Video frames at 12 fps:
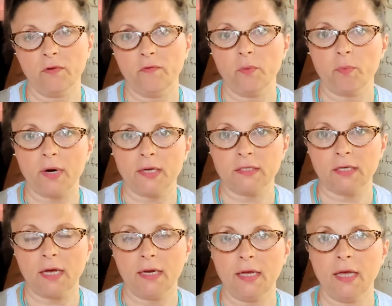If you press
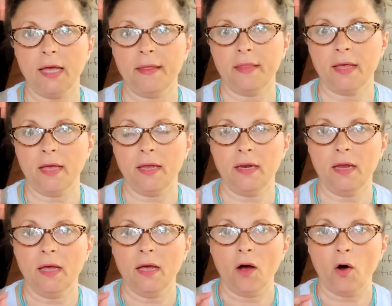on it and then
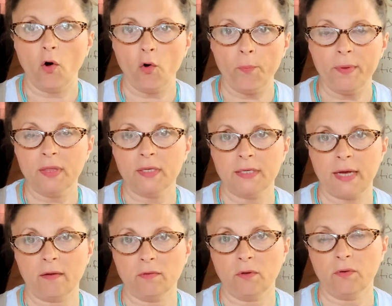open the
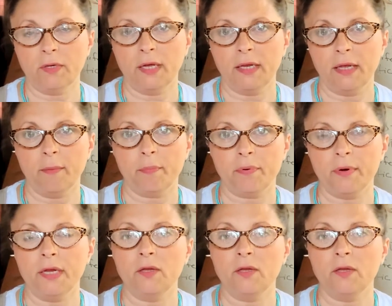download and hit print,